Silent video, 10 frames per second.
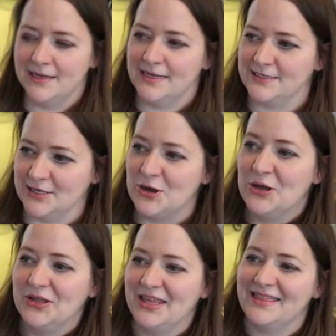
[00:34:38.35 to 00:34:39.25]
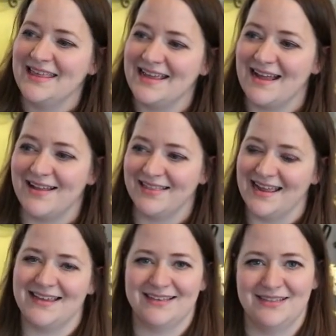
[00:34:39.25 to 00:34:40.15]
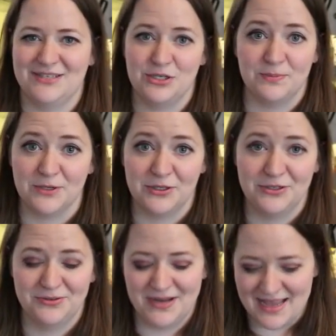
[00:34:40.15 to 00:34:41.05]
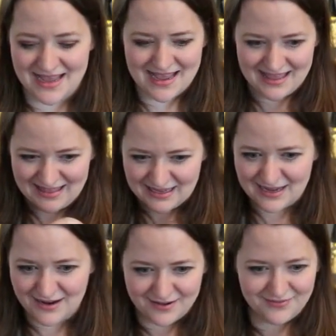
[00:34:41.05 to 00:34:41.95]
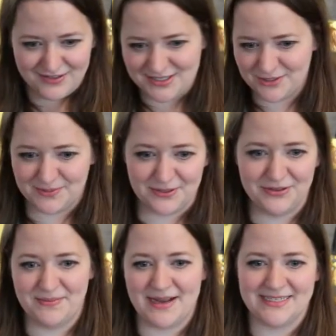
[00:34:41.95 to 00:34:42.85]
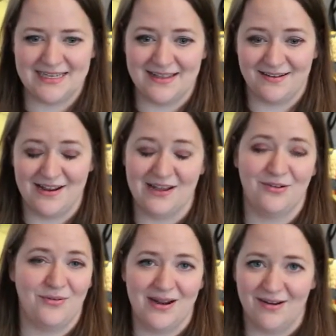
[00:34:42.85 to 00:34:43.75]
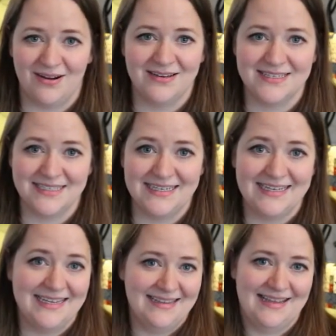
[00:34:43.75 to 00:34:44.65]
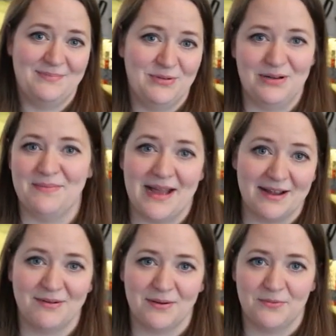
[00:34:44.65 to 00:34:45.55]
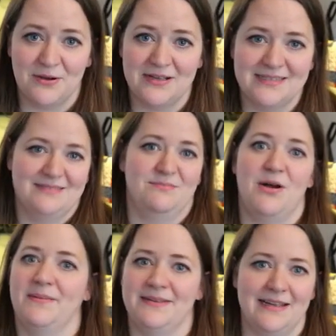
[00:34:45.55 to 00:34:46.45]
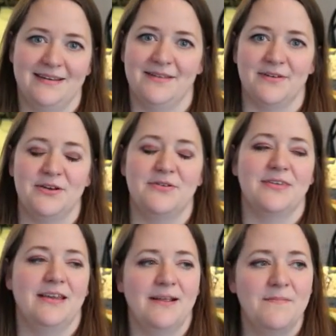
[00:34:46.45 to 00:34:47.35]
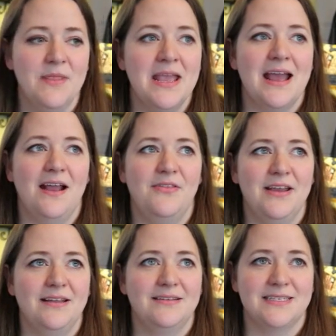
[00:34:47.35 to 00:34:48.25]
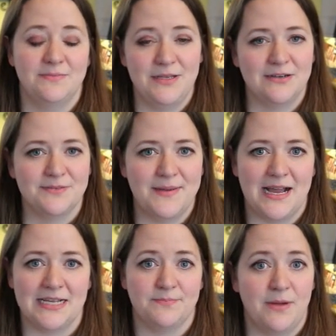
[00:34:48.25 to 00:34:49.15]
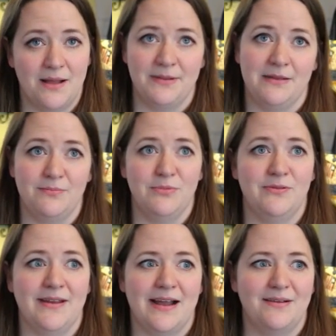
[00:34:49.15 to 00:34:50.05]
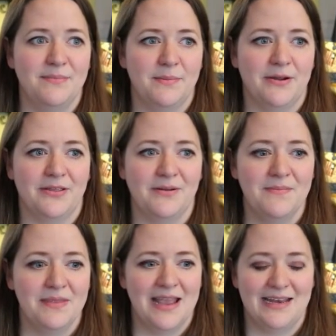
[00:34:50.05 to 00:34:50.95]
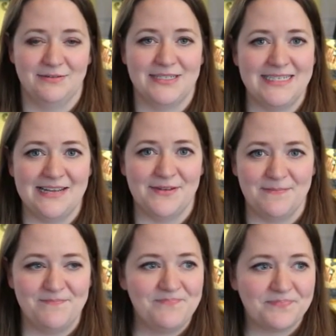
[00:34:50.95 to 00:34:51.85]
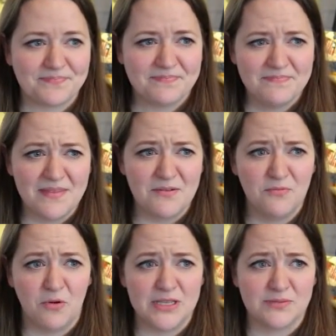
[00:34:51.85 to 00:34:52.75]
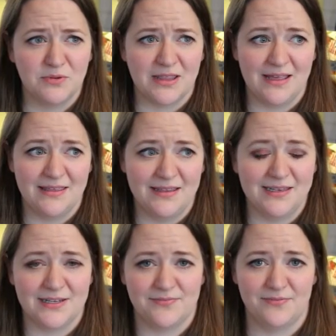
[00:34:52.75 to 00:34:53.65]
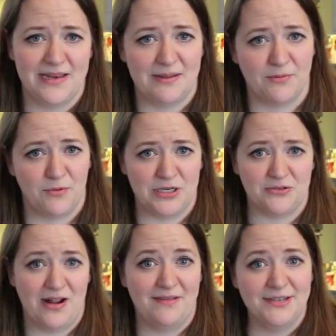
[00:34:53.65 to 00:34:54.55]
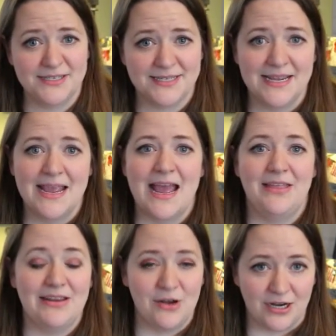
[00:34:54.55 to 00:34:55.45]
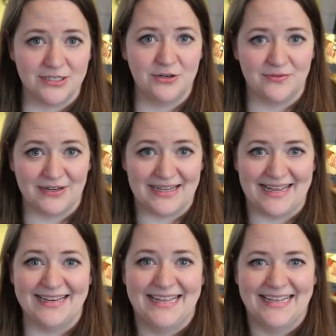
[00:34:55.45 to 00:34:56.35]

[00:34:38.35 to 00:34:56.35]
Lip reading: And so they got like super glue and they carefully super glued it back together. And quite honestly, they put it back where it was and mom and dad never knew a thing. And then some years passed, Bobby moved out, my brother, and it was Steven was with, I think, his neighbor boy Travis, and they knocked it over again.